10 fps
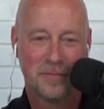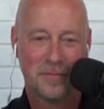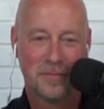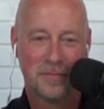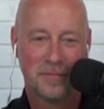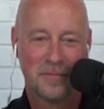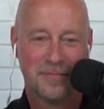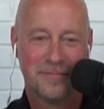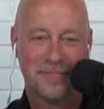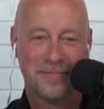
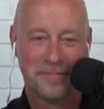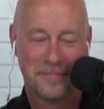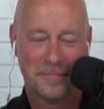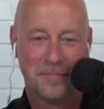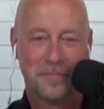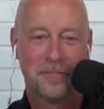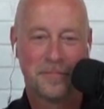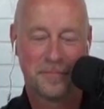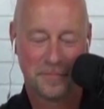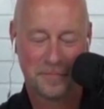
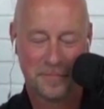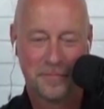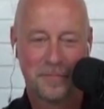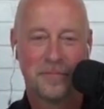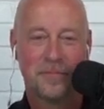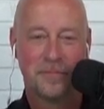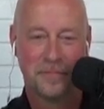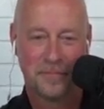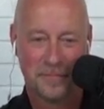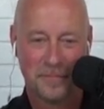
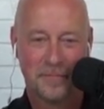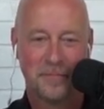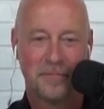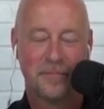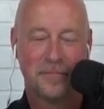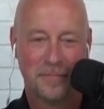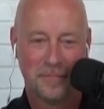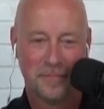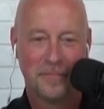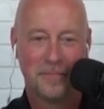
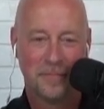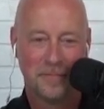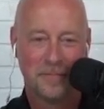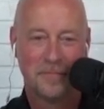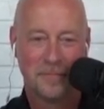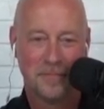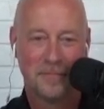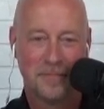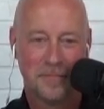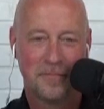
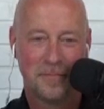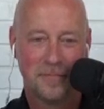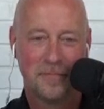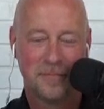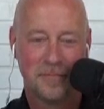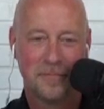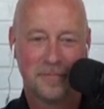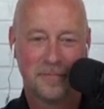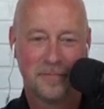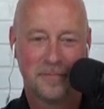
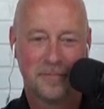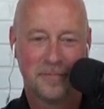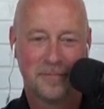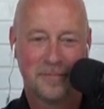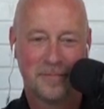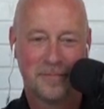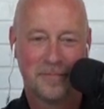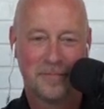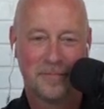(silent)